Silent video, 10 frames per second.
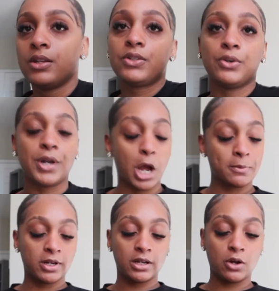now I'm
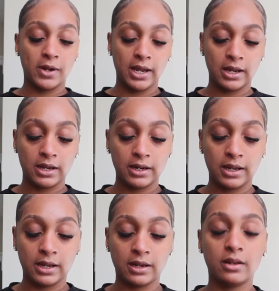gonna go ahead
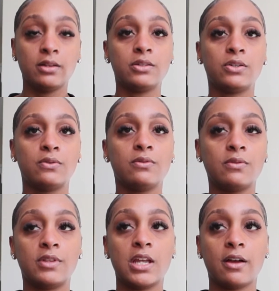and do
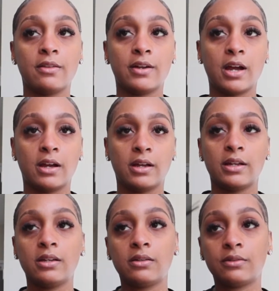the other
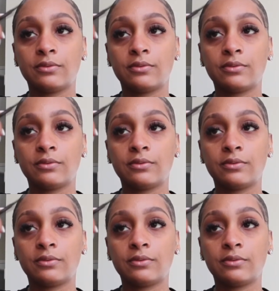eye.